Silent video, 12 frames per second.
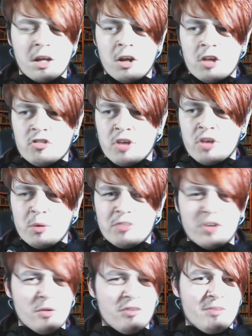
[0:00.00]
So if you
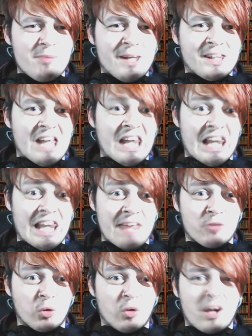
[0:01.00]
have been level
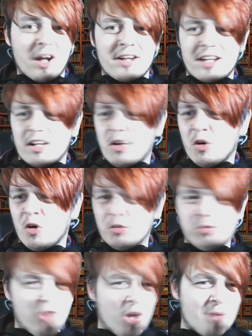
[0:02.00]
grinding or
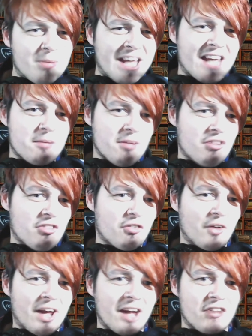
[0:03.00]
farming enemies for an
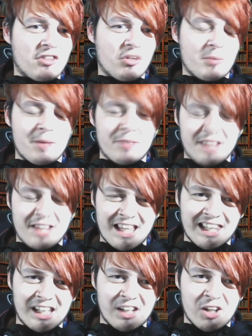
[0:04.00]
item and
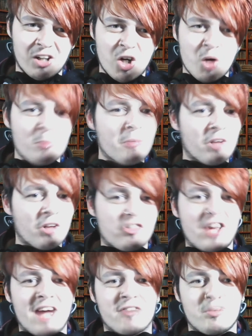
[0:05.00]
killing monster
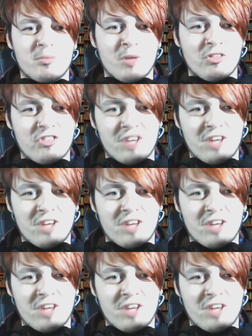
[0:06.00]
after monster,